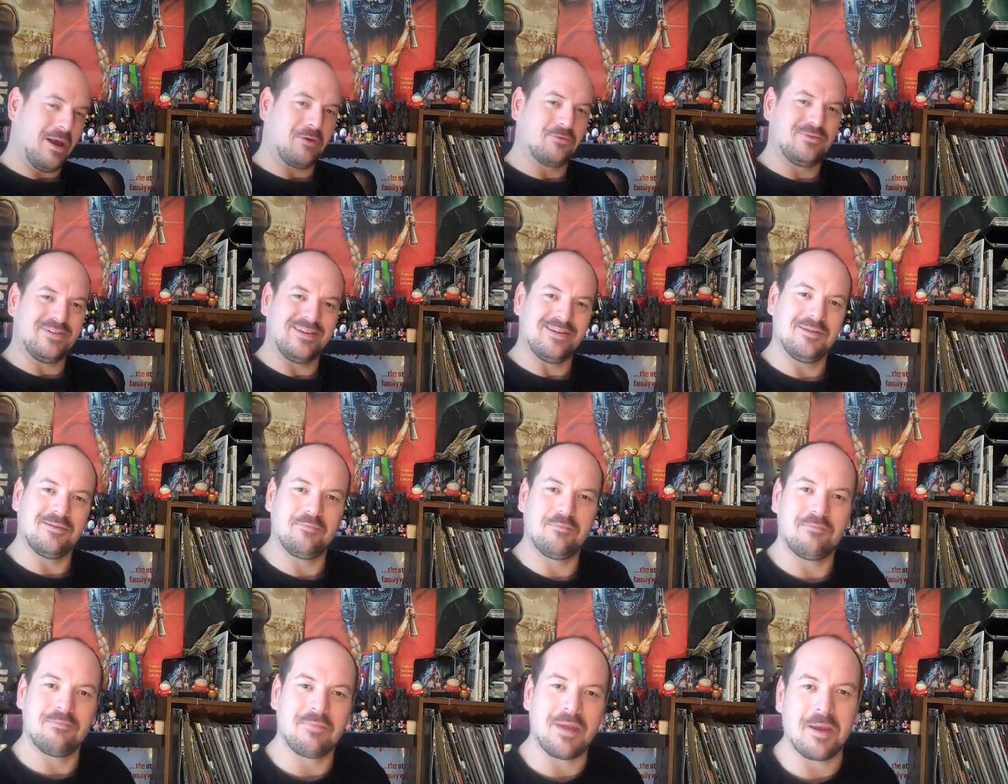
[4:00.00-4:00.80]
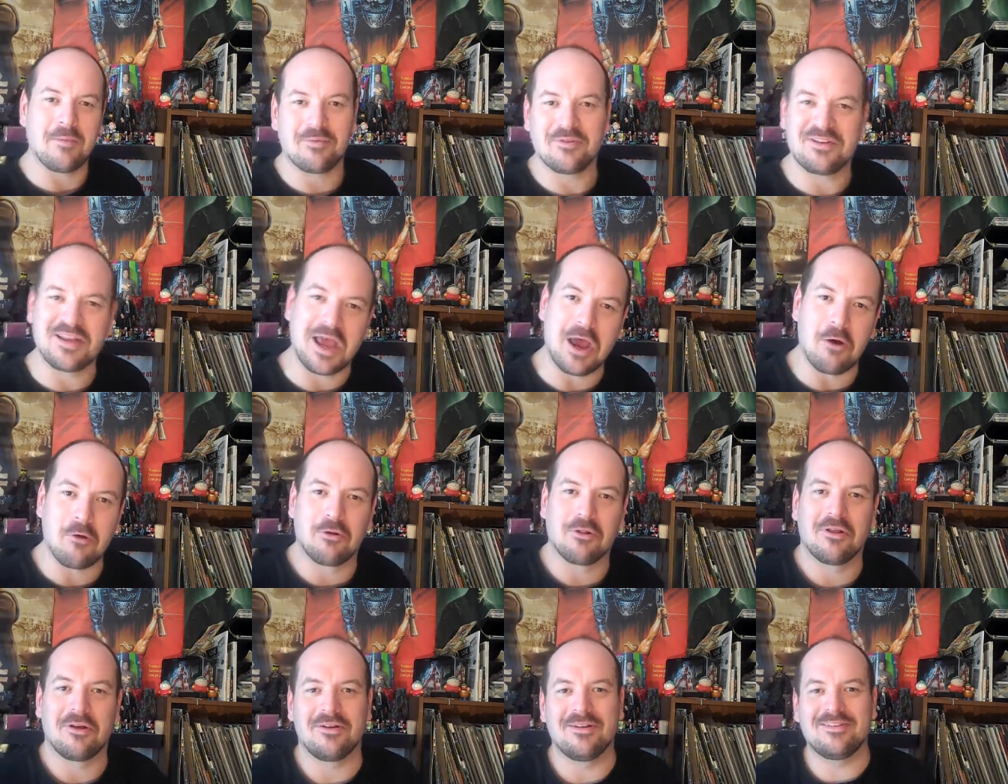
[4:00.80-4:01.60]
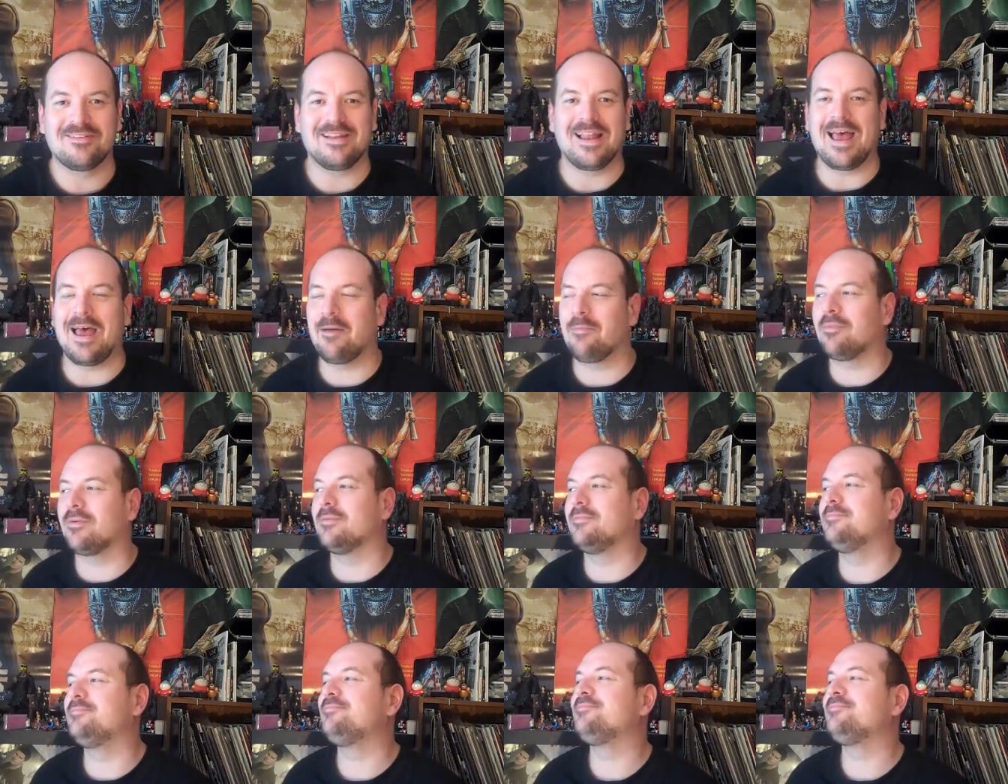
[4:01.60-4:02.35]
bounty paper towel on his lap.